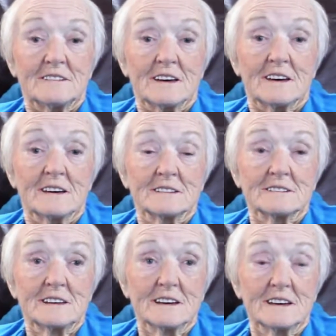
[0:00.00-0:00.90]

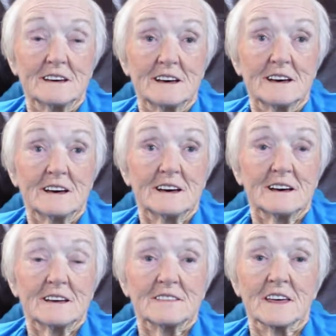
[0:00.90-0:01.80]
And
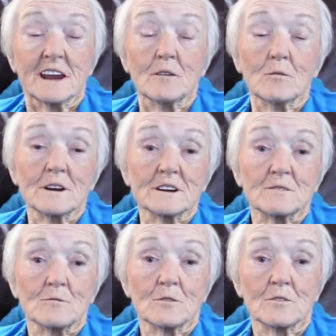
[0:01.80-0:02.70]
then I went
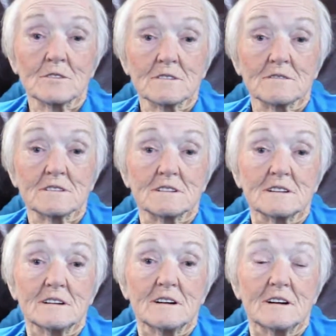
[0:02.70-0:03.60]
to work
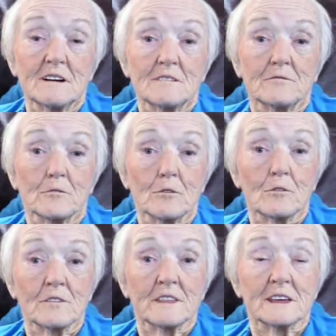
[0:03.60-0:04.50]

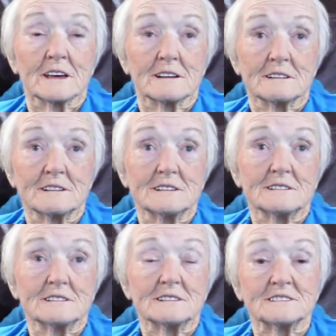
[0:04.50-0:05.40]
for the
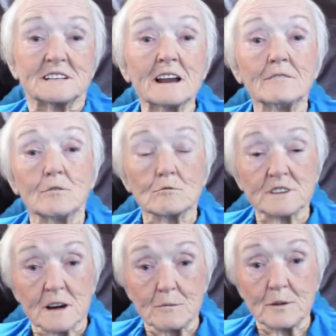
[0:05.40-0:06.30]
telephone
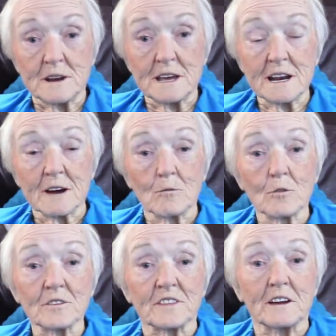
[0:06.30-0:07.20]
company, and I
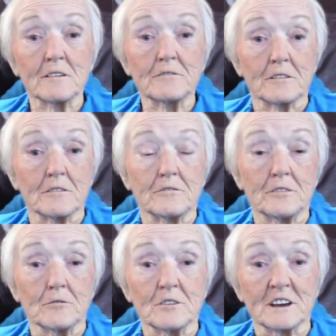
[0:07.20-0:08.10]
worked there for a
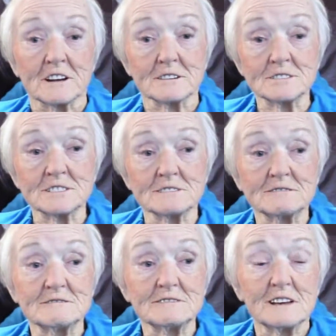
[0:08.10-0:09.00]
few years.
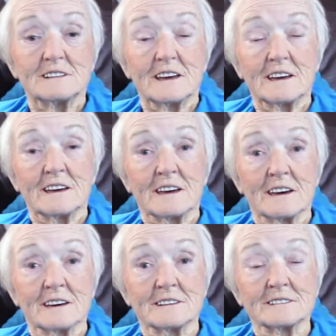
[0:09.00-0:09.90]

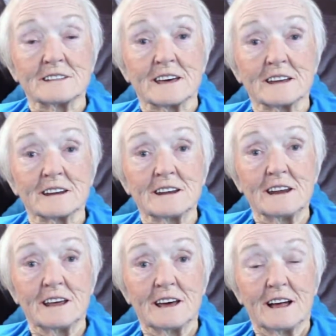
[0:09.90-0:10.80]
And
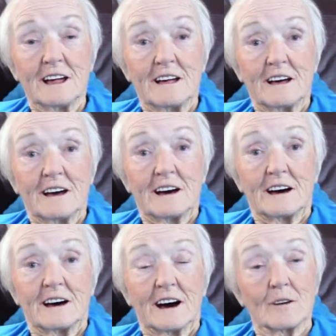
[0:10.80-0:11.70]
then
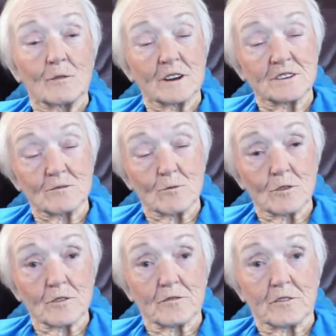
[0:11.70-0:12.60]
I went to
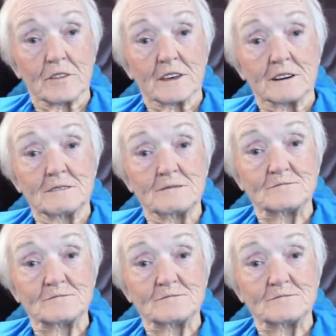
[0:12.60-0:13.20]
work for the